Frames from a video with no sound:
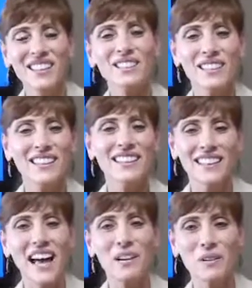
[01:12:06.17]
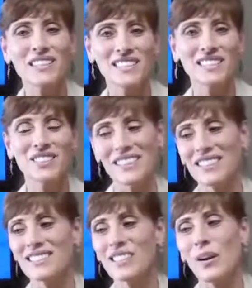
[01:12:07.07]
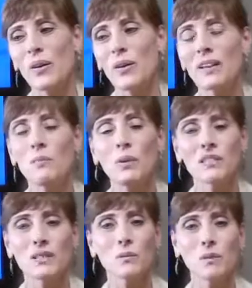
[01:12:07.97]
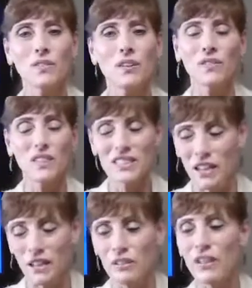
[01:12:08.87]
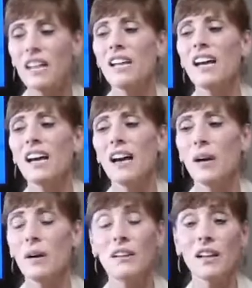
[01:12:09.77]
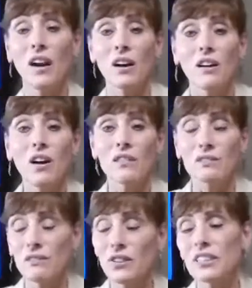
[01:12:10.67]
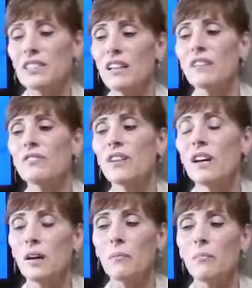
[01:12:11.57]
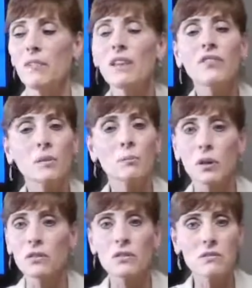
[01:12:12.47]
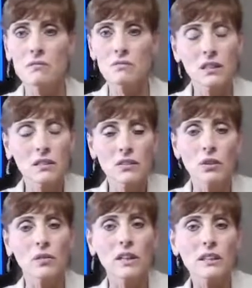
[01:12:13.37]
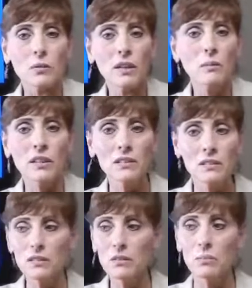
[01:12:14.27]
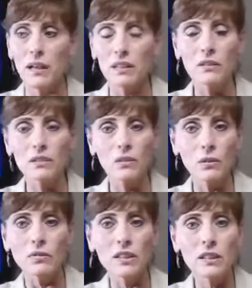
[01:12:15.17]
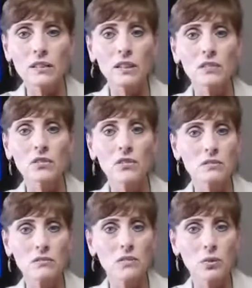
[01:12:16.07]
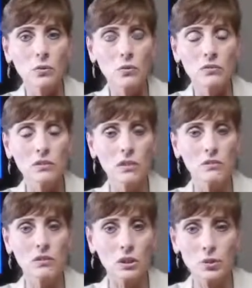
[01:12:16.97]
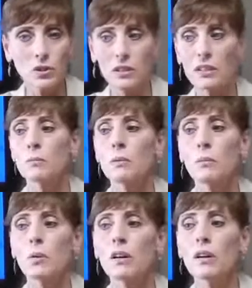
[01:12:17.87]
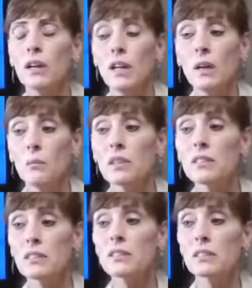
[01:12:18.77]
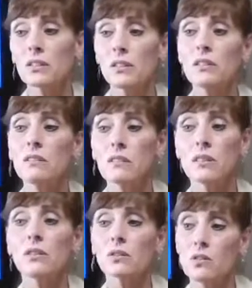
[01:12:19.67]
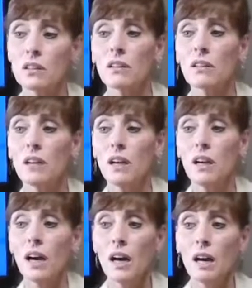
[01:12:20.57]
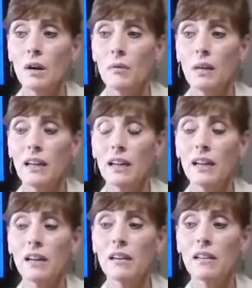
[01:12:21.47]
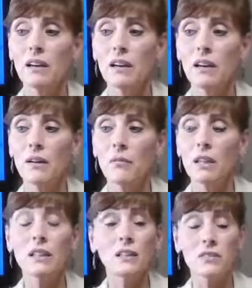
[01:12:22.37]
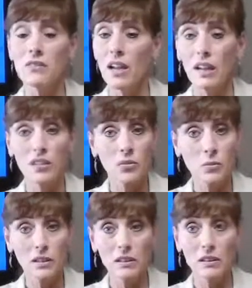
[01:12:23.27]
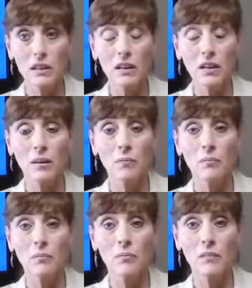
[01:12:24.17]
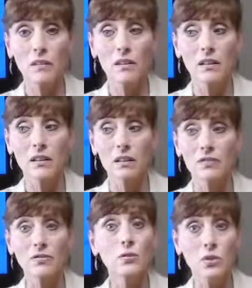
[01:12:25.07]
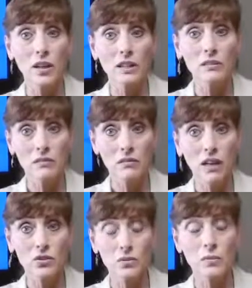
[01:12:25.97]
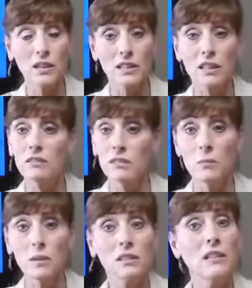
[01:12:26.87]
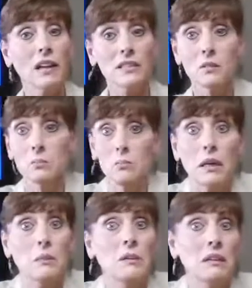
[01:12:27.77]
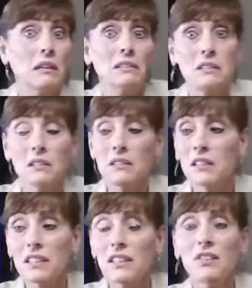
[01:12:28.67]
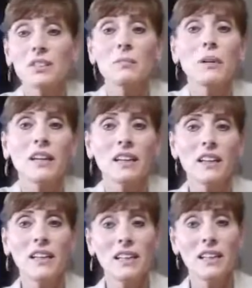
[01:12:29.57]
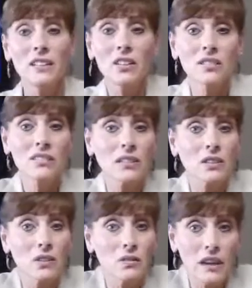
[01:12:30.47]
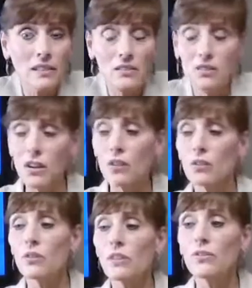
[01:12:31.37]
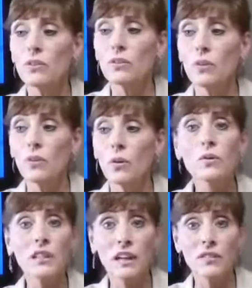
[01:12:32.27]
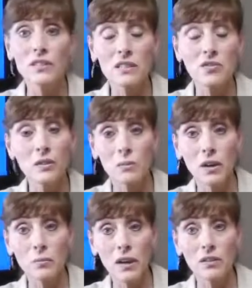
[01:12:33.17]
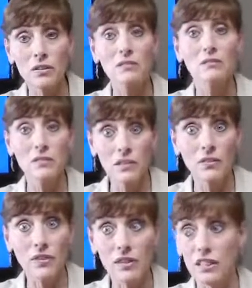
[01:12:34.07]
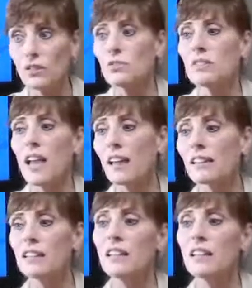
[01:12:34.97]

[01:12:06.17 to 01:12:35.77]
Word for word: There's a, a lot of ways to do this. So, and most of them are very, very safe. Uh, they are all very safe. Um, if it burns and you don't like the way that makes the back of your throat feel, then just do, you know, dilute it a little bit more. But this is a good solution, um, and um, it does not have to be uh, food grade hydrogen peroxide. I mean, yes, maybe that's a little cleaner, but it's all sterile, right? So if you only have the stuff in the brown bottle, definitely use that.